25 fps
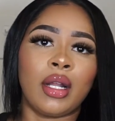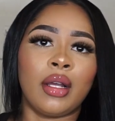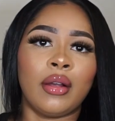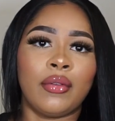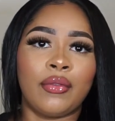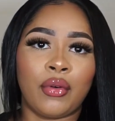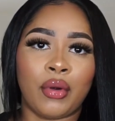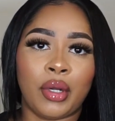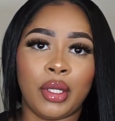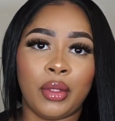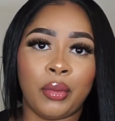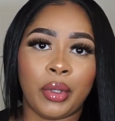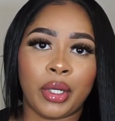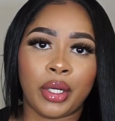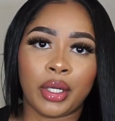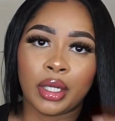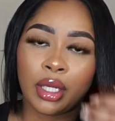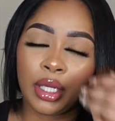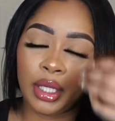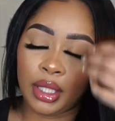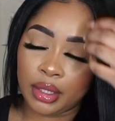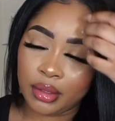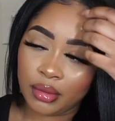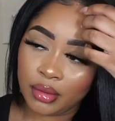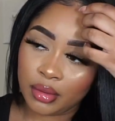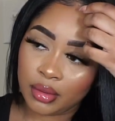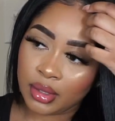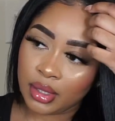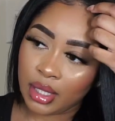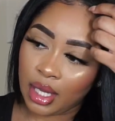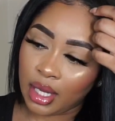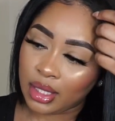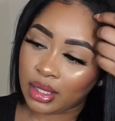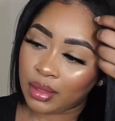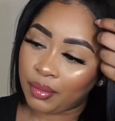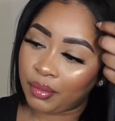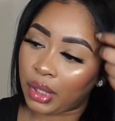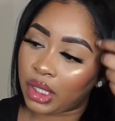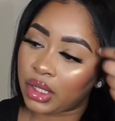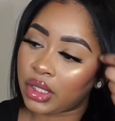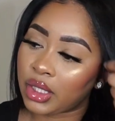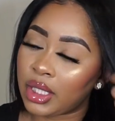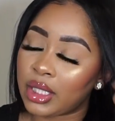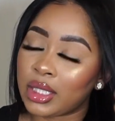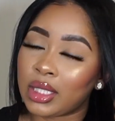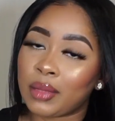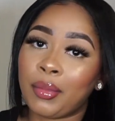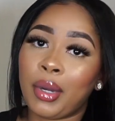to avoid wearing heels as much as